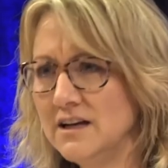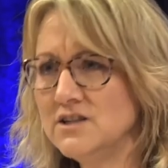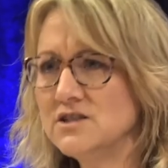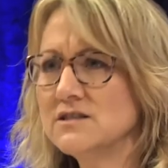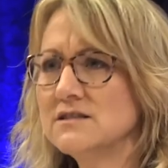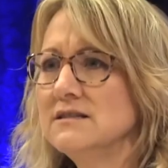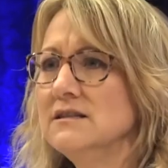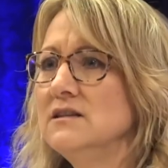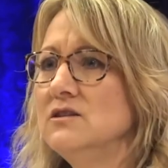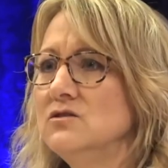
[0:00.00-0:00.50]
I
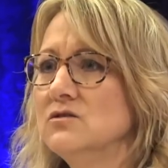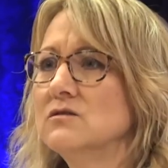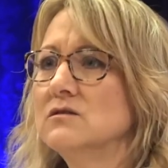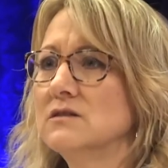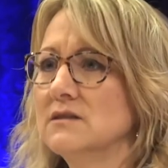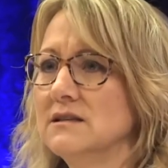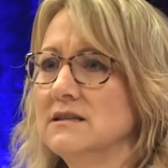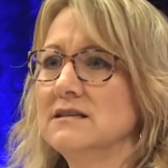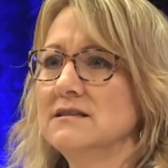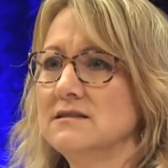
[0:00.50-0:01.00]
just need you
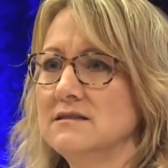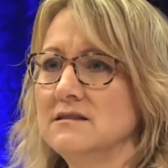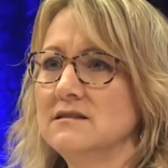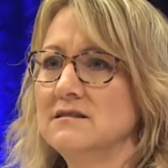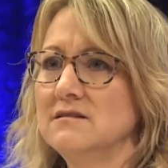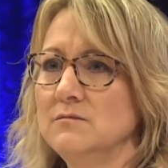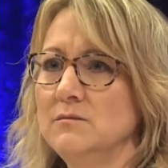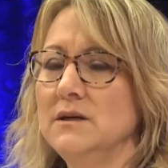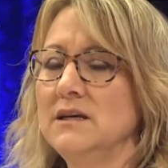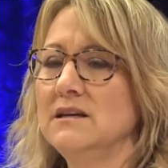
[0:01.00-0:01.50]
to listen
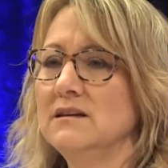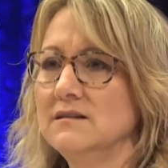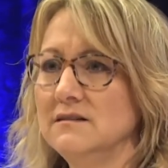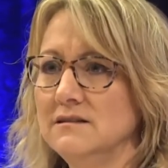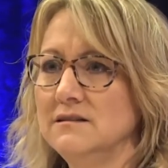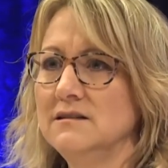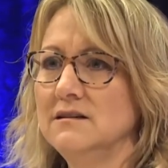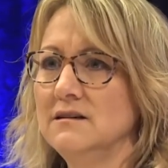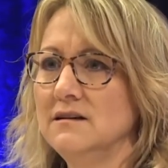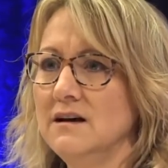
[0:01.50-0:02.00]
to me.
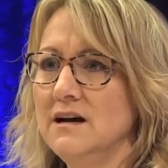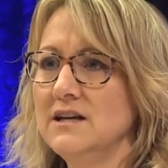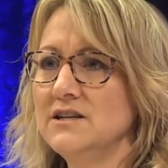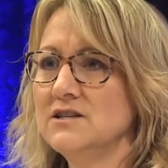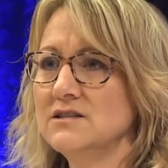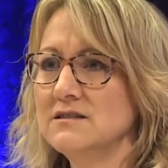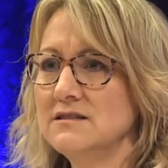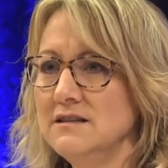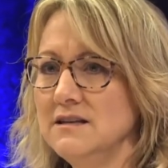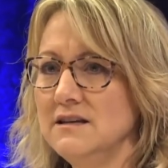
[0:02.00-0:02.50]
I
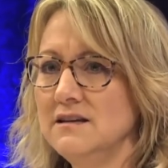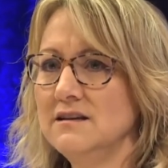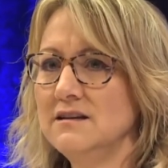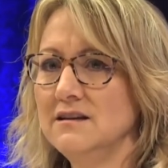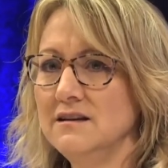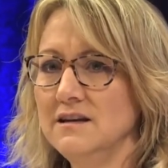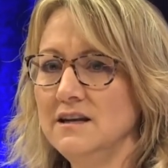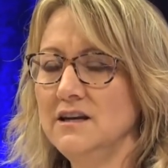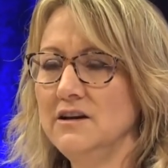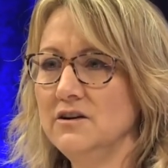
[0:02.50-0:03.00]
just need
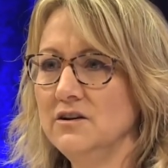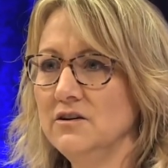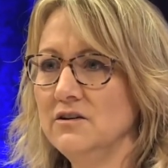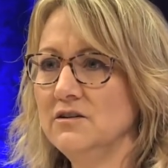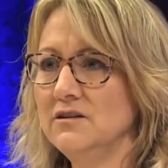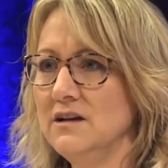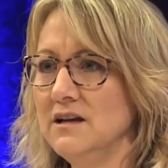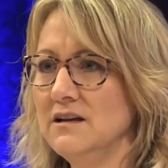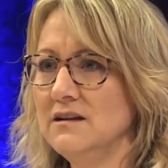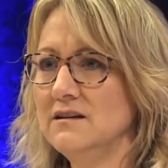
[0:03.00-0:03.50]
an
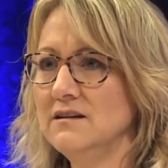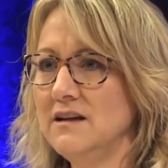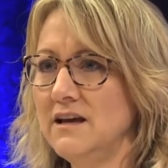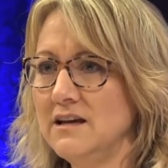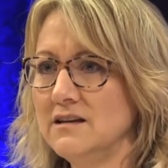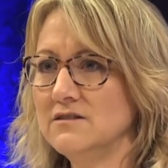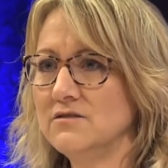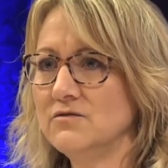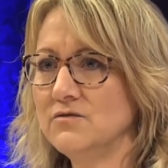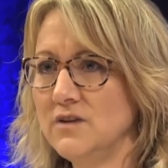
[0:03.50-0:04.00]
ear
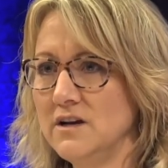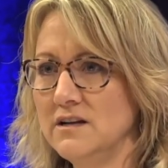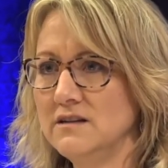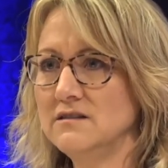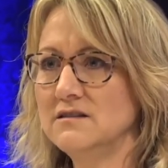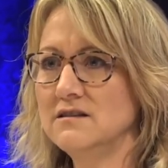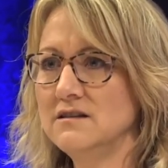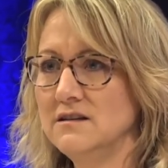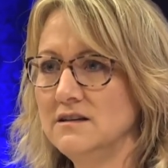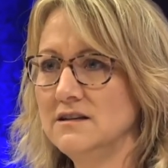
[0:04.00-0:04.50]
and a
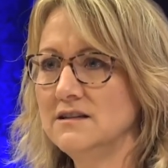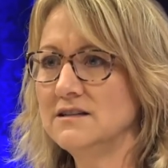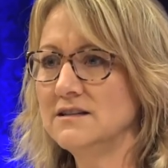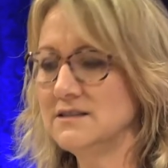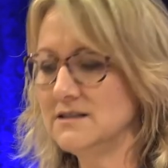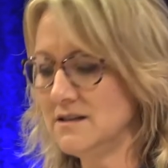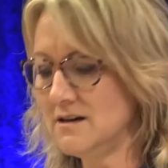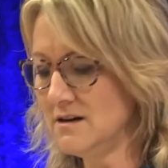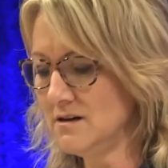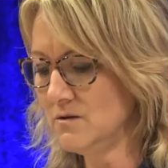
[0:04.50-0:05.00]
friend to
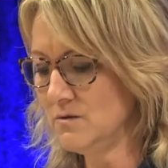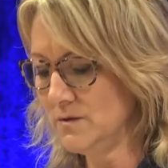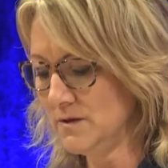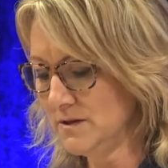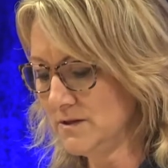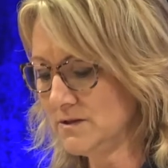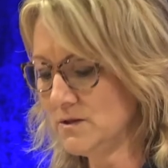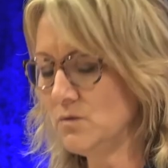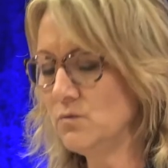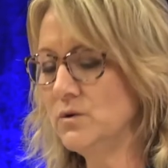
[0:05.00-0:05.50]
talk
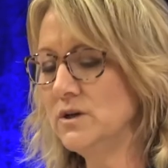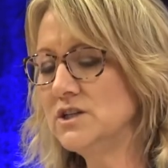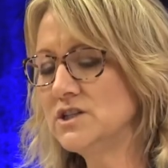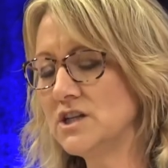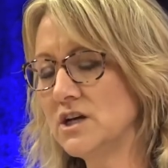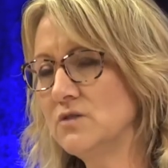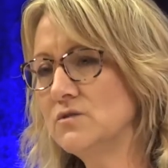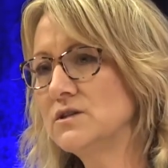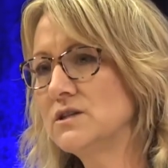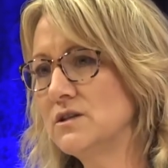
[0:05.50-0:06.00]
with. So reach
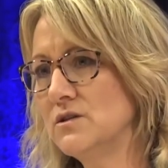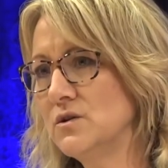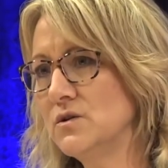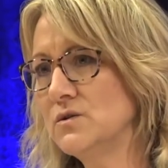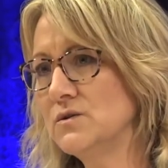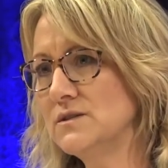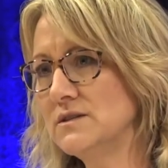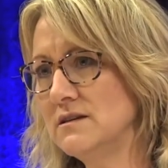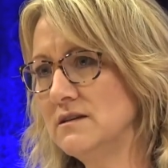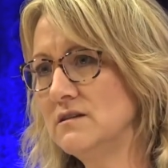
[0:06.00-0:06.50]
out to
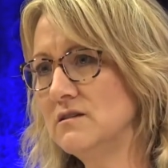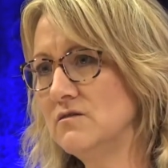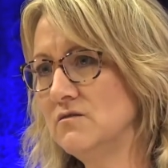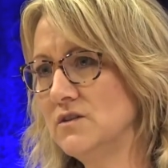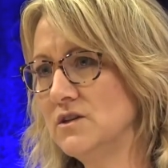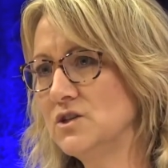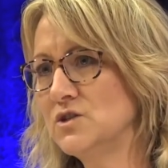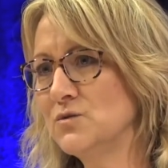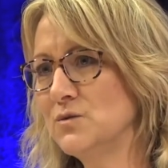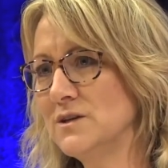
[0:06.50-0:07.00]
those
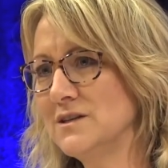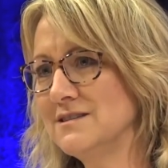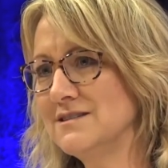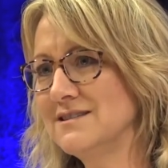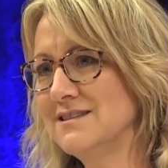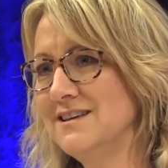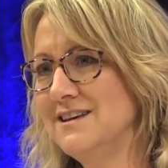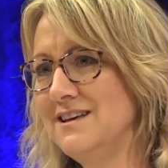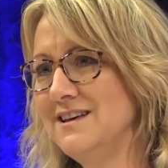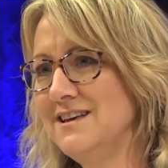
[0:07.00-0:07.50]

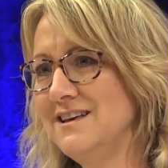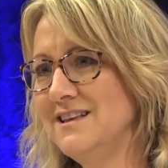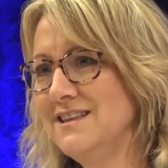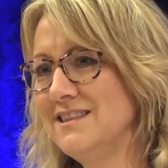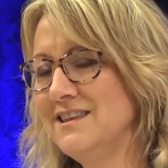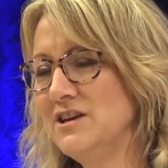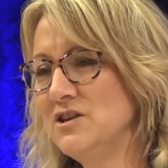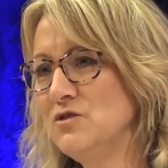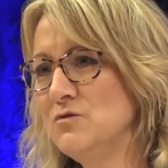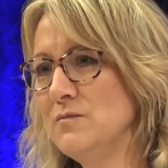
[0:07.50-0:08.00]
individuals
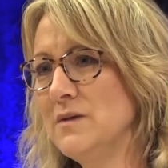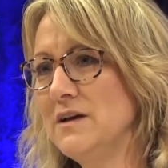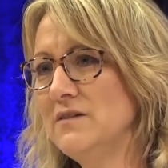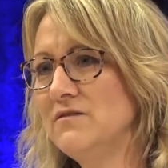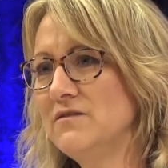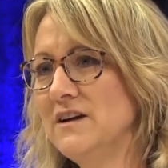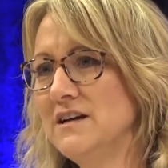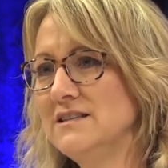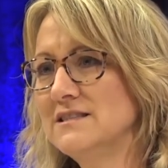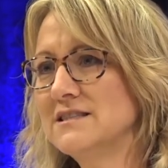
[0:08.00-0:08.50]
that you might
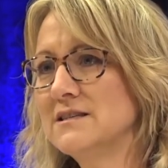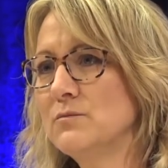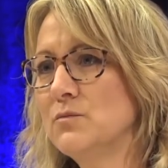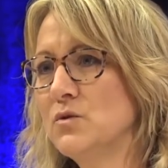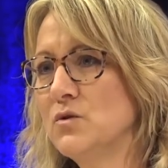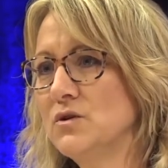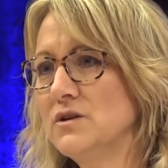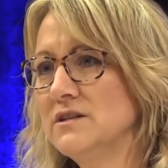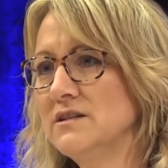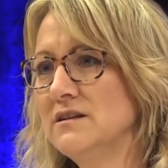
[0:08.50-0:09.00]
find
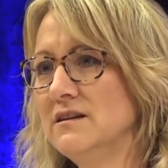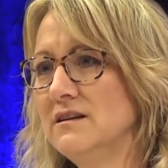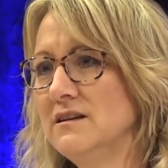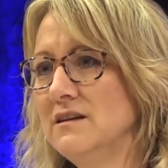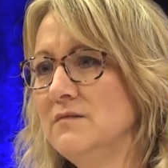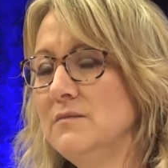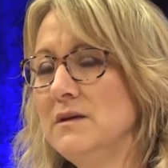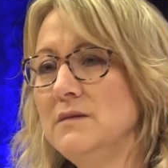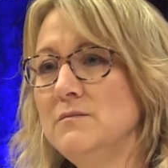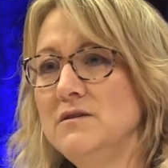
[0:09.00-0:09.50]
support in.
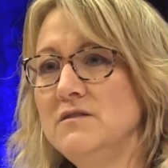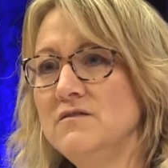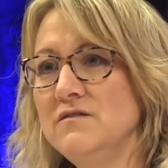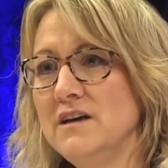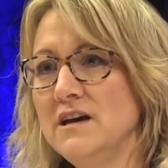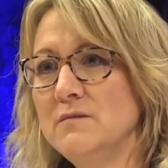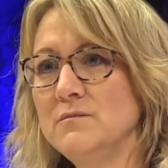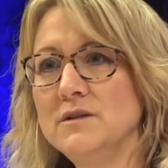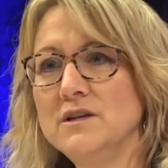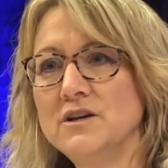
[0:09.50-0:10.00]
It may be
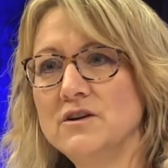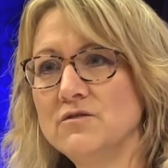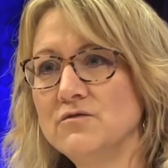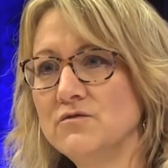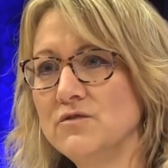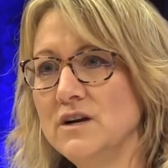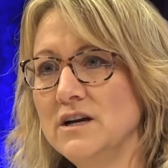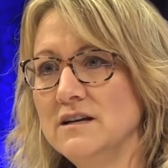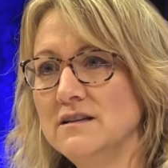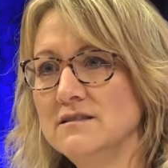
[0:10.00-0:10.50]
family or
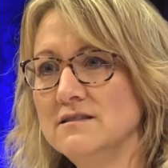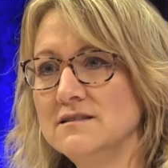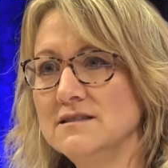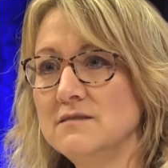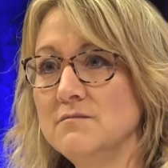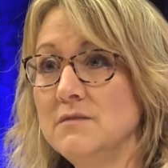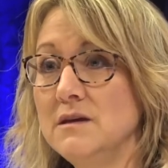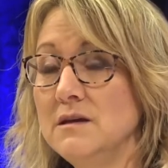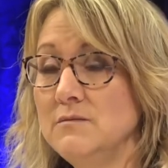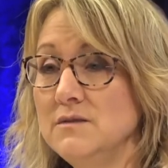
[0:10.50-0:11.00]
friends.
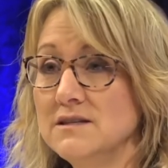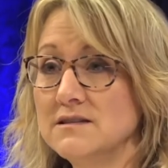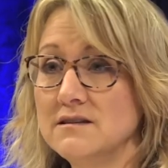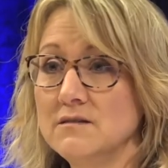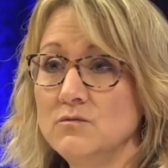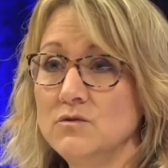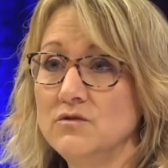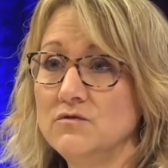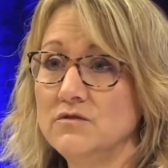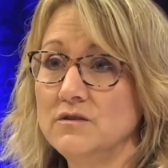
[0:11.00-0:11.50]
It may be
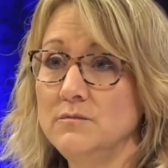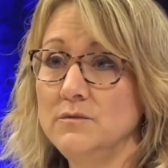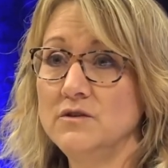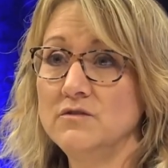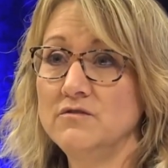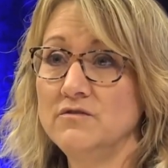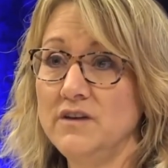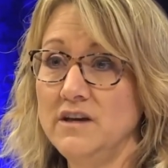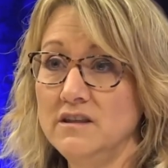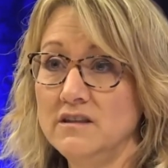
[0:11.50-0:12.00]
someone from your
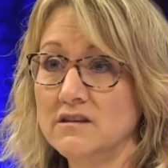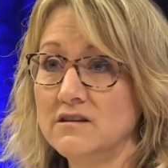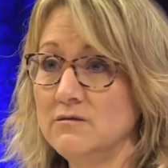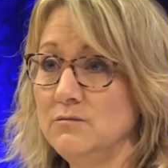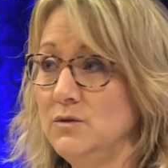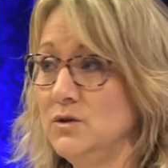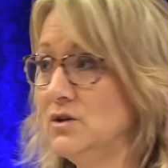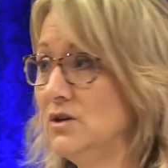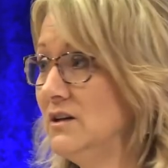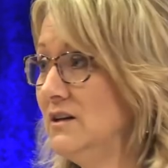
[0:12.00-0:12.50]
faith
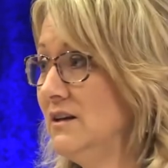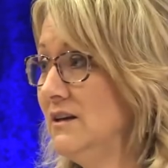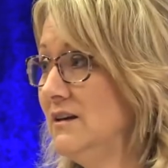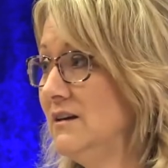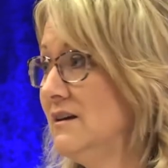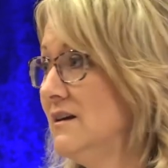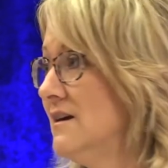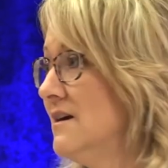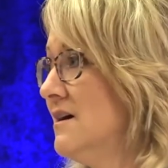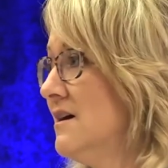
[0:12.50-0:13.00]
community,
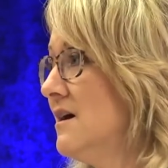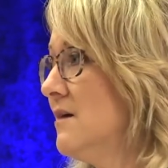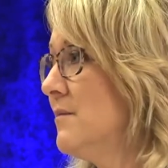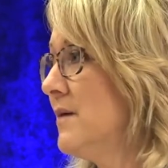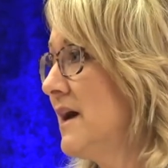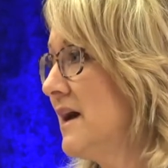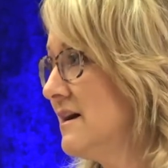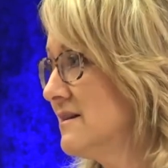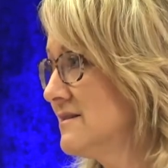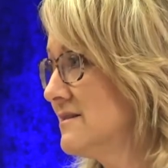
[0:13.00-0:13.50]
a
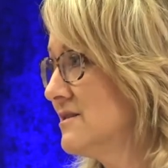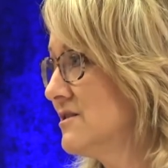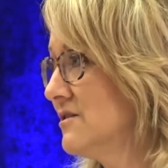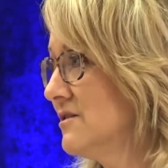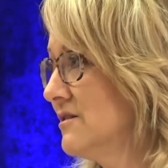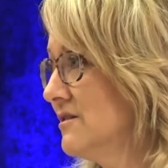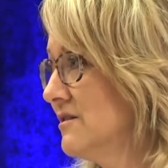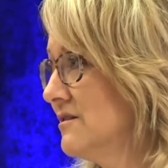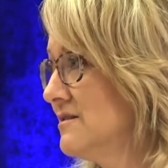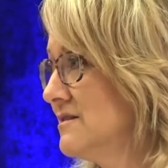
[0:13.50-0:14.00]

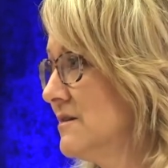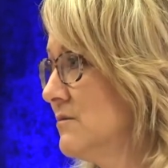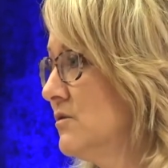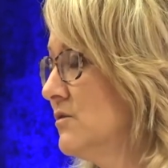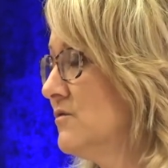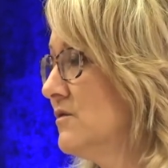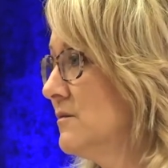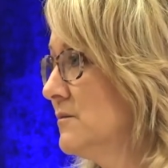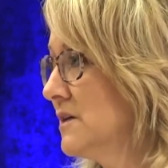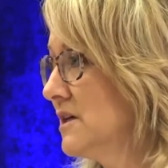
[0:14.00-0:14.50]
pastor, someone
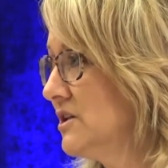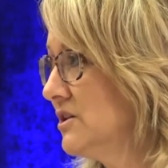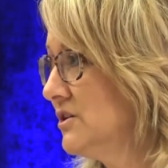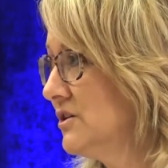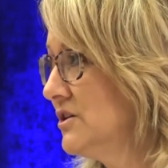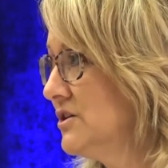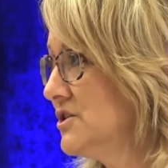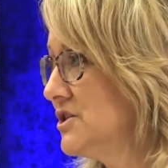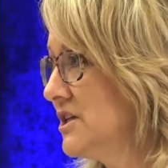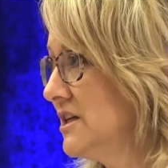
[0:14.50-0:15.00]
from the
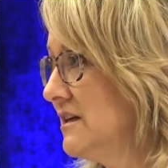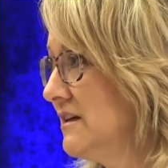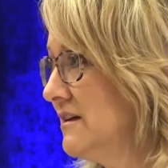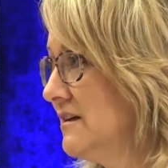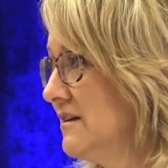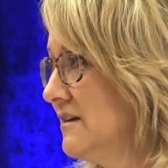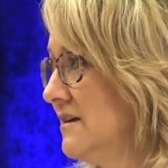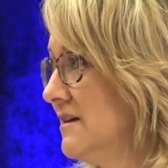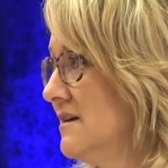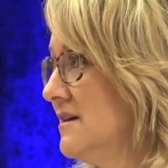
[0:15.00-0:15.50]
clergy.